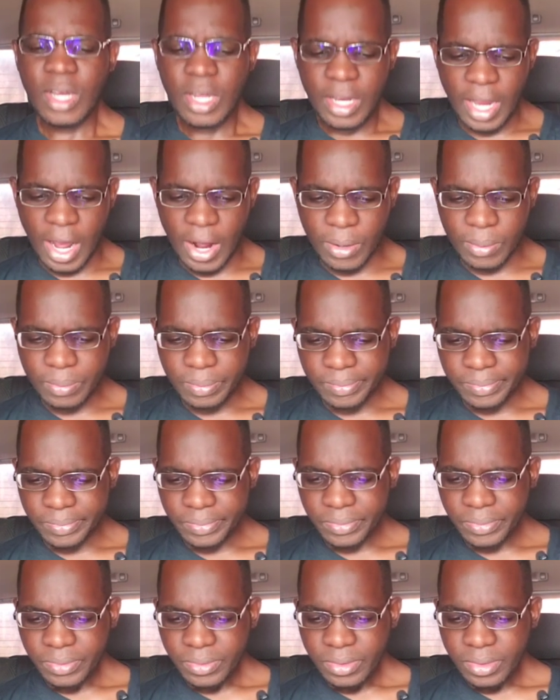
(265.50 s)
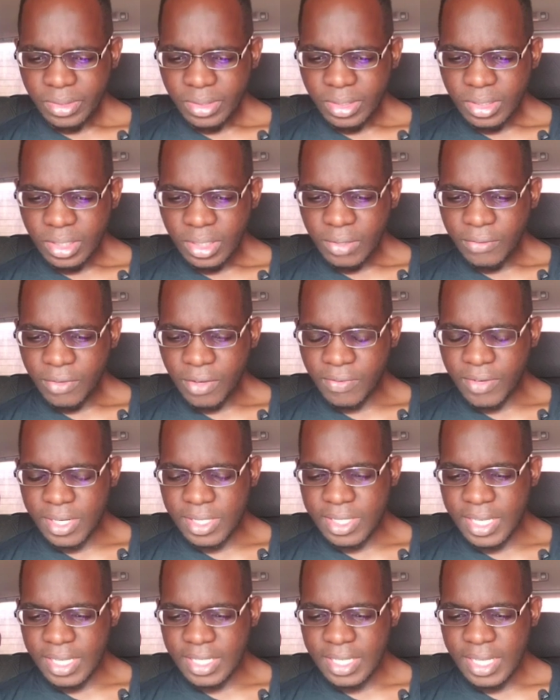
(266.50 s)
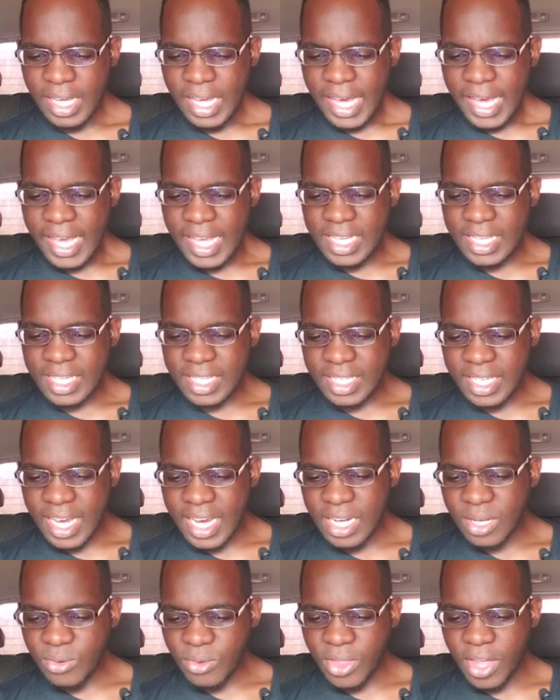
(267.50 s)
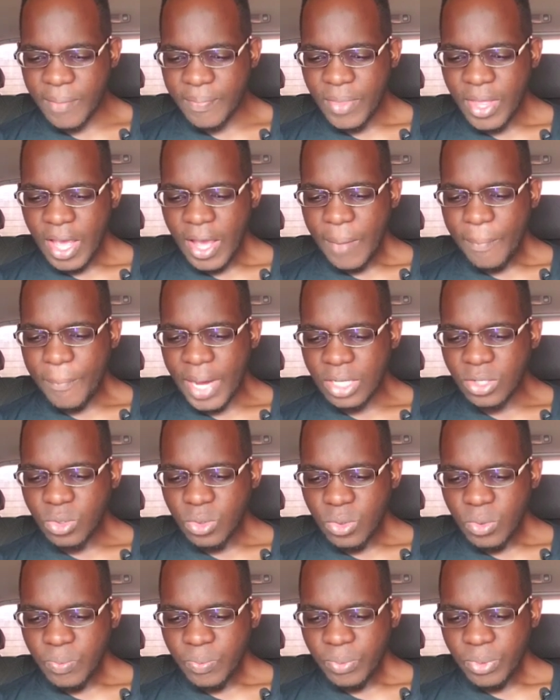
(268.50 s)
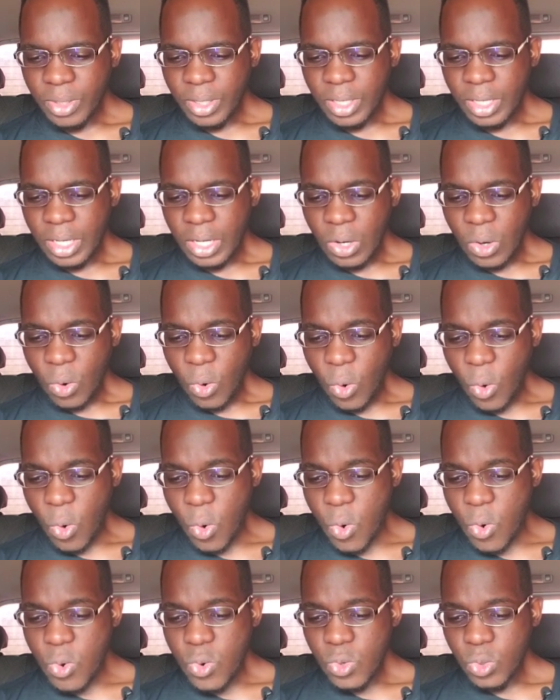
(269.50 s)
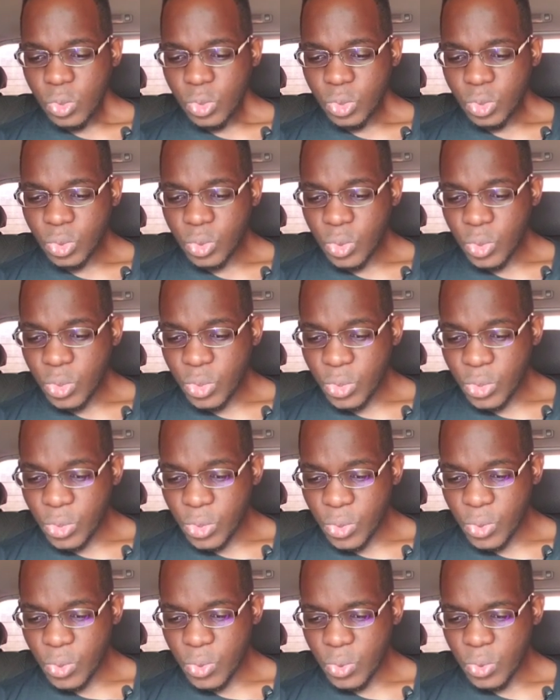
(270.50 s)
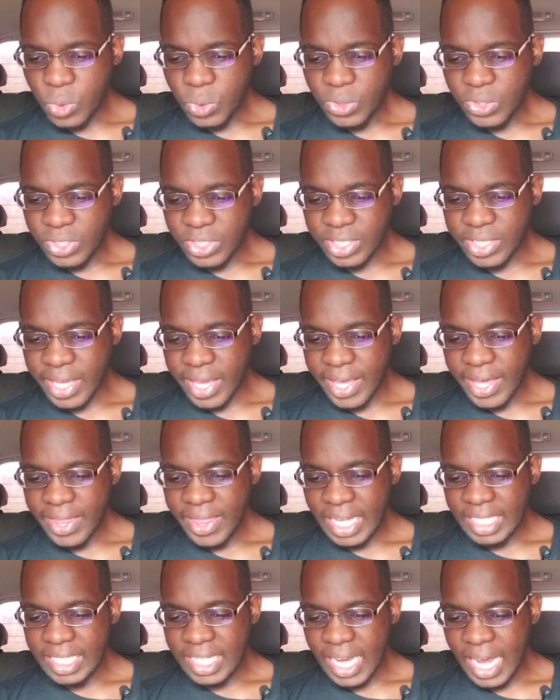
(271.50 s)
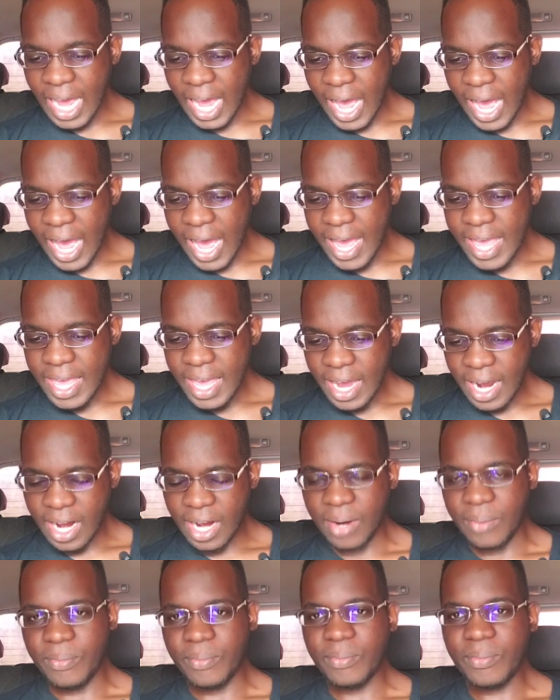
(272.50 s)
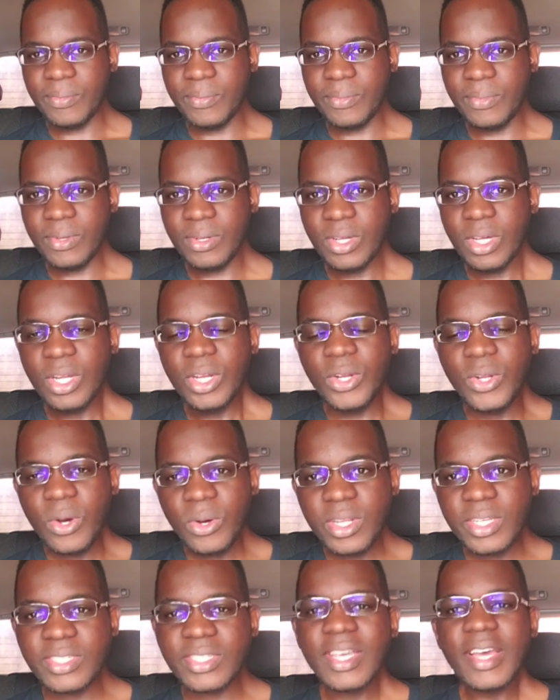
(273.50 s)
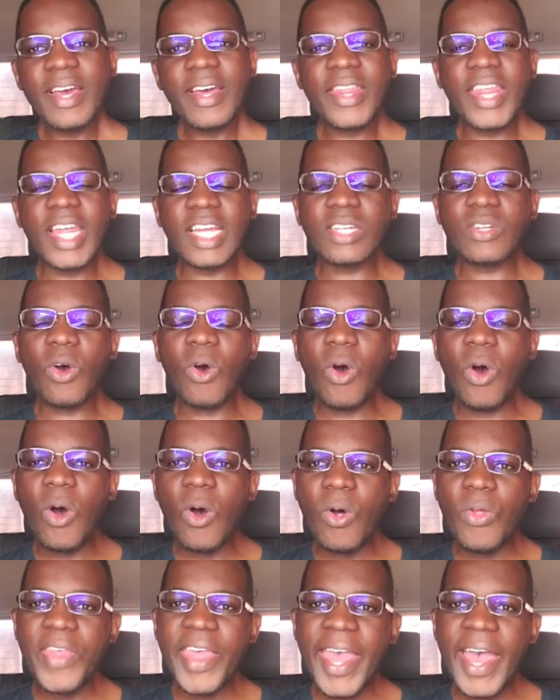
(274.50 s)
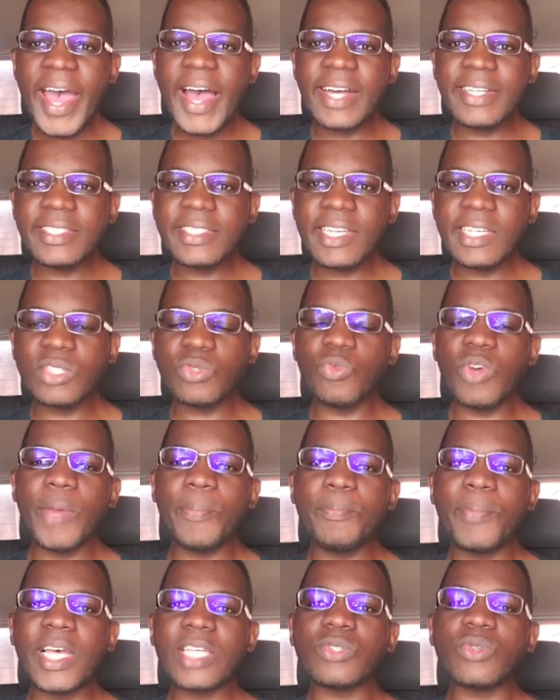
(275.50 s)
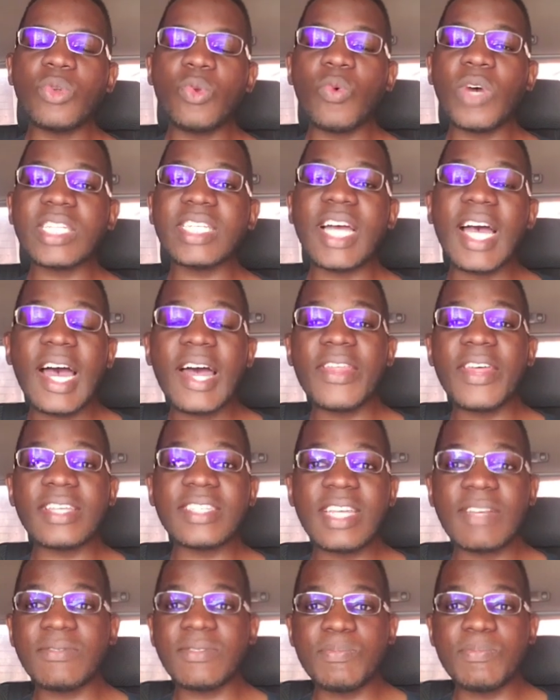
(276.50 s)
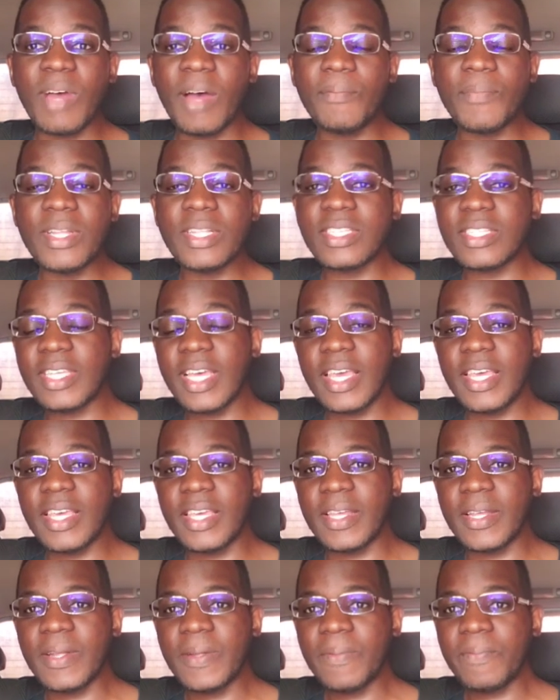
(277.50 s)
Now, 15 says, He said to them, But who do you say that I am? Notice that all their answers were based on what others have, have been saying.